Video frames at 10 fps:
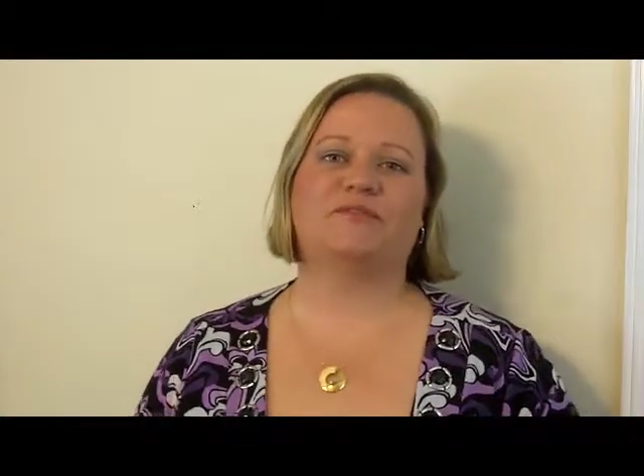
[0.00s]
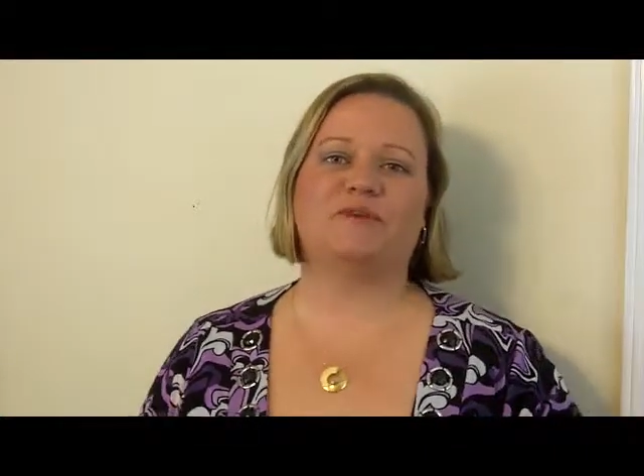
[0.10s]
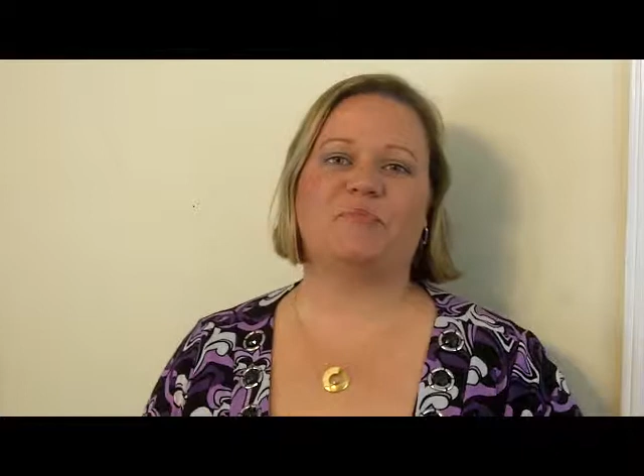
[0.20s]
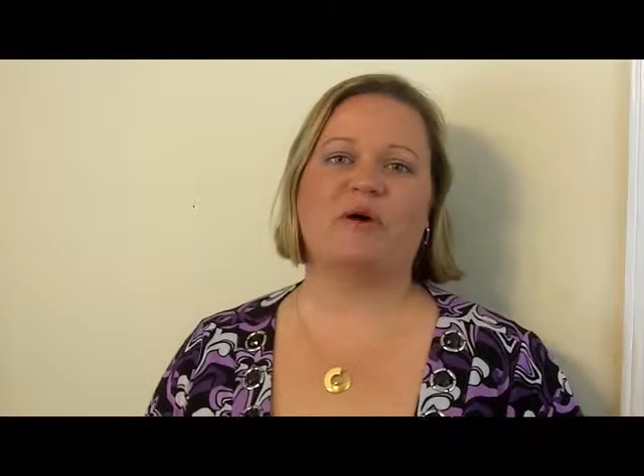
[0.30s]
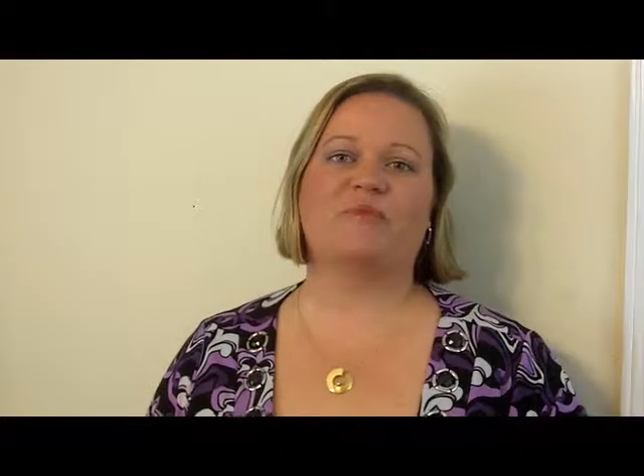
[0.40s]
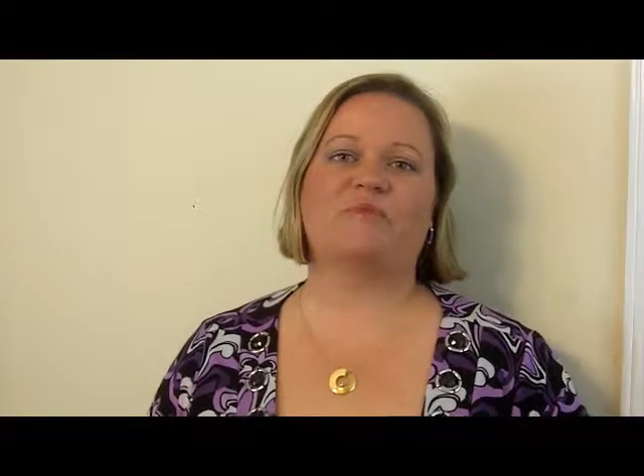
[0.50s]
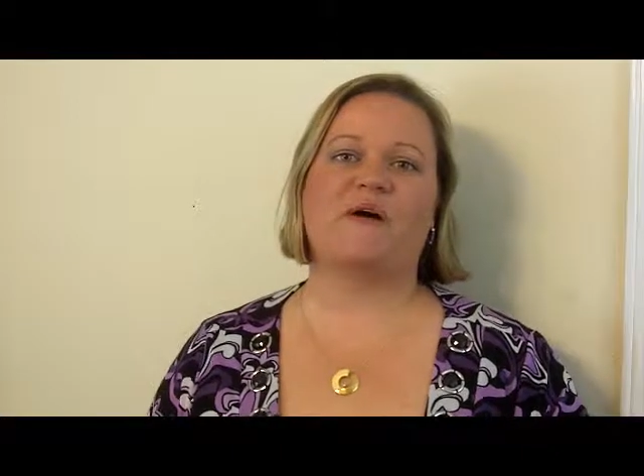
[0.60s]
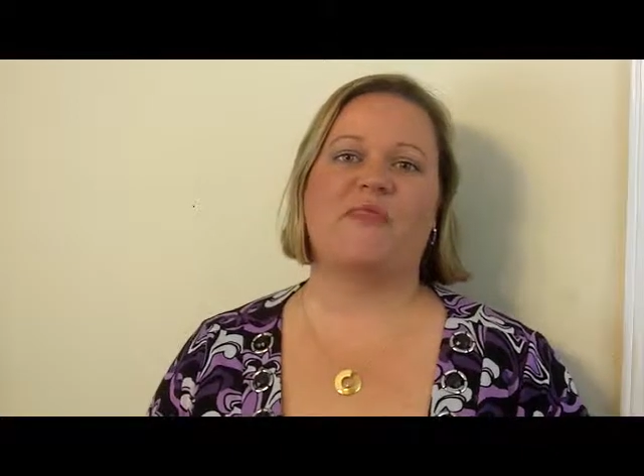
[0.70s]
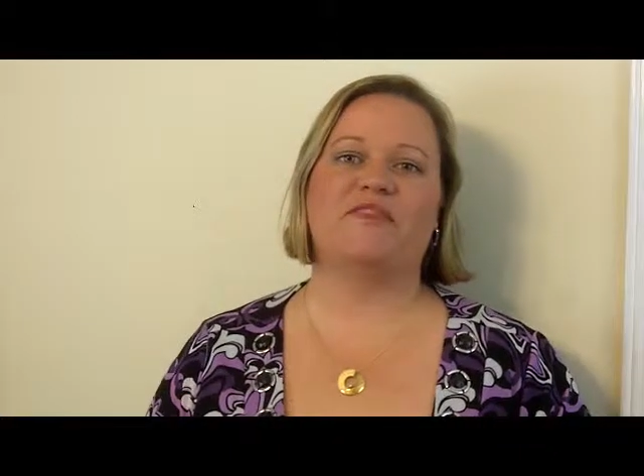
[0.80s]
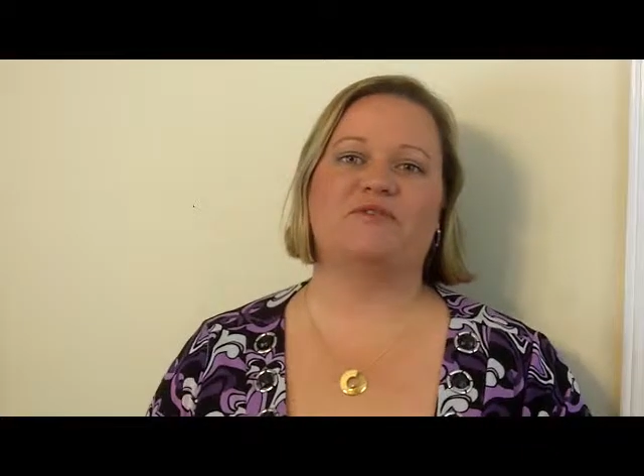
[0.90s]
So, in part
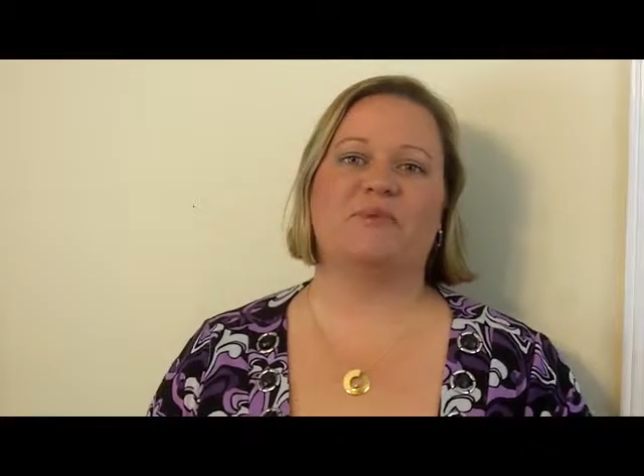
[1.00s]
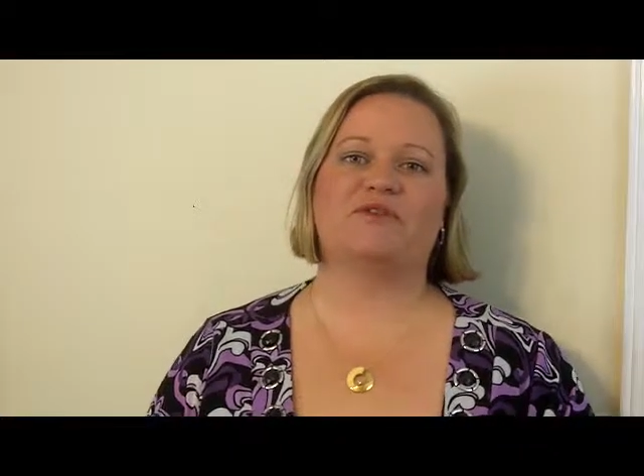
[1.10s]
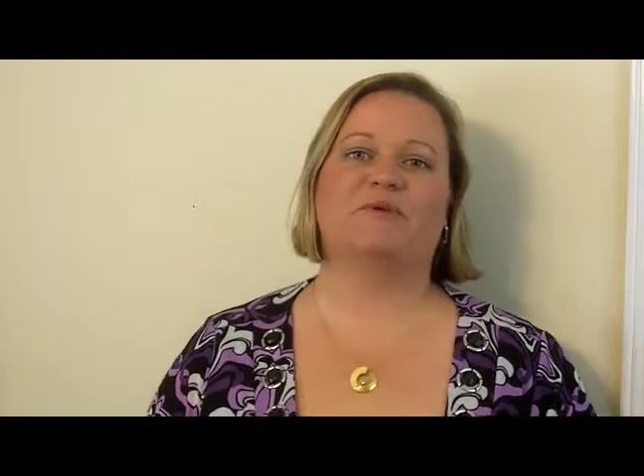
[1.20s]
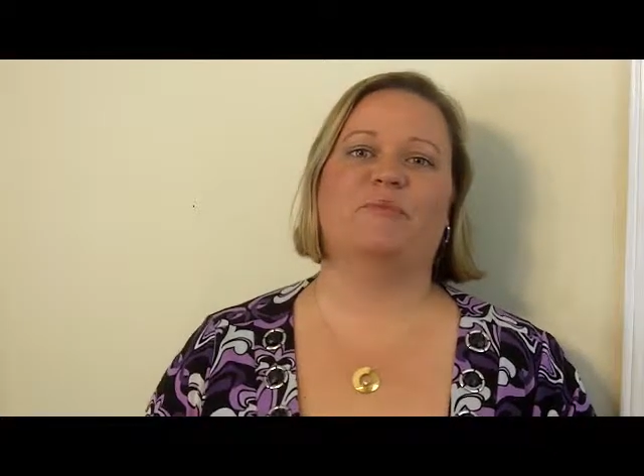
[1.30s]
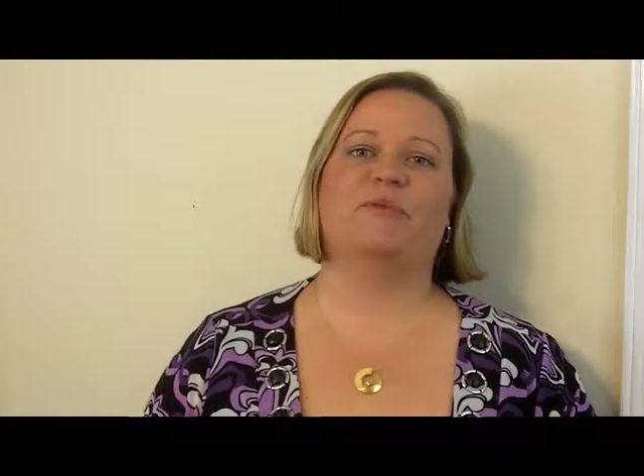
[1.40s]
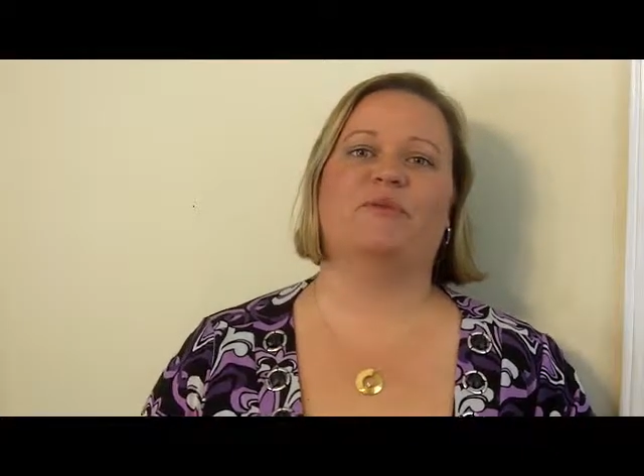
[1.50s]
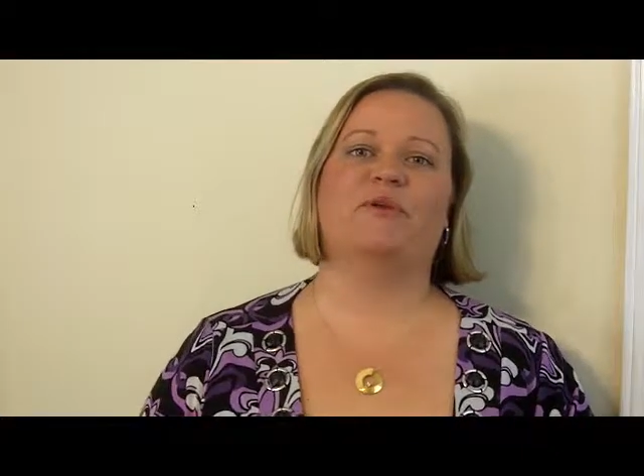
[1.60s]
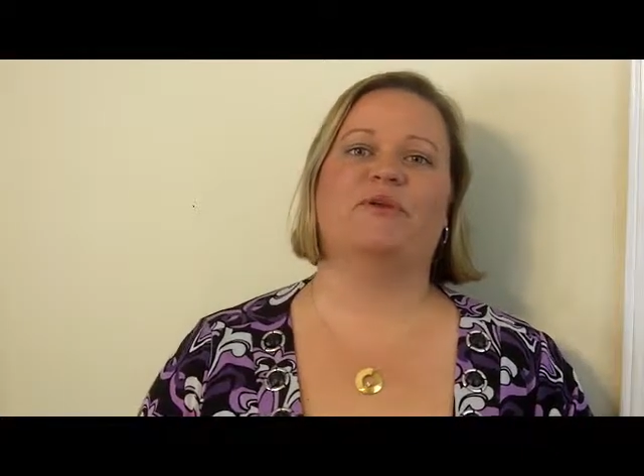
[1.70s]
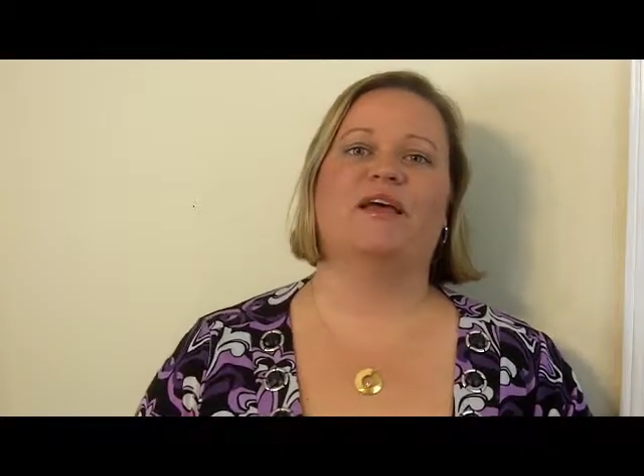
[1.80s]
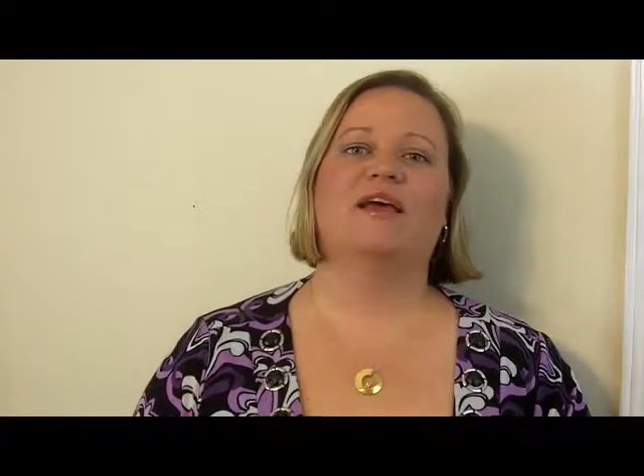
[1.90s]
one, the special
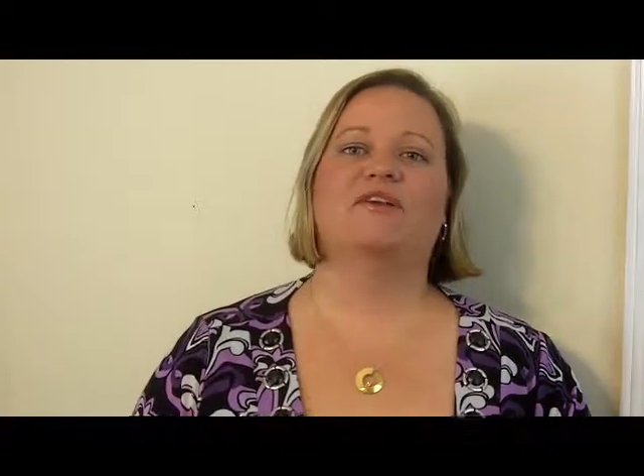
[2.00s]
report,